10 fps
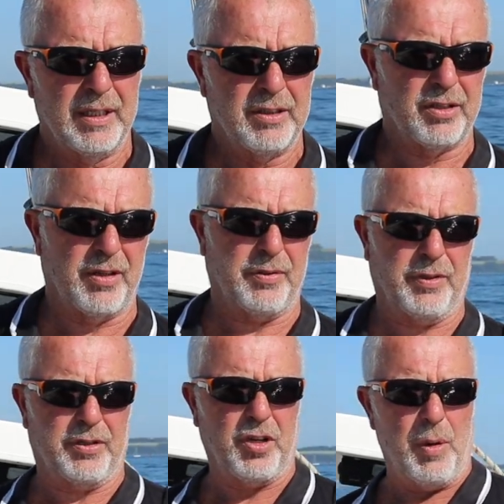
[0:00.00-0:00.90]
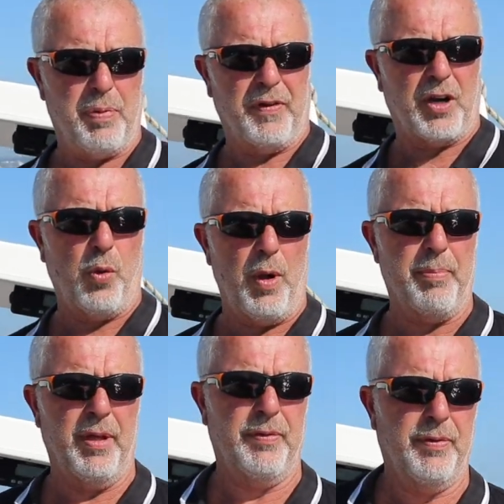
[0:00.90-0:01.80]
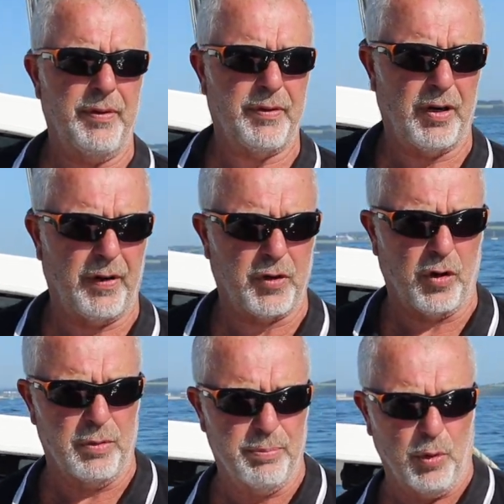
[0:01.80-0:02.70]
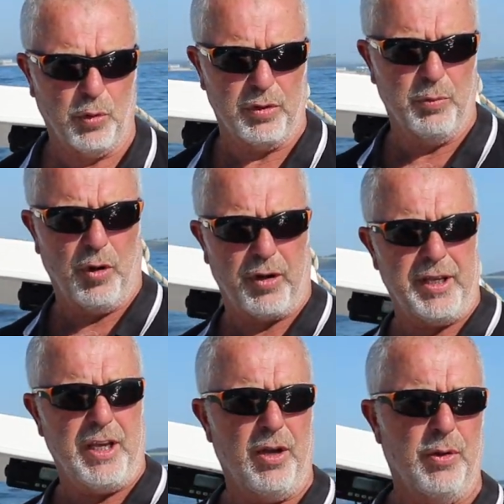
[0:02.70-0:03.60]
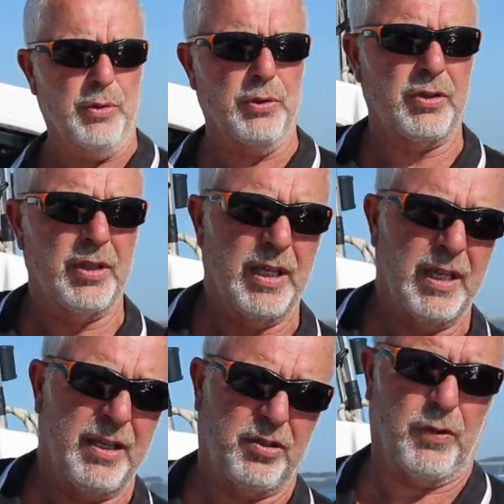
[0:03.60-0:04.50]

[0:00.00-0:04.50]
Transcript: So the type of equipment that I've got on board and what I use is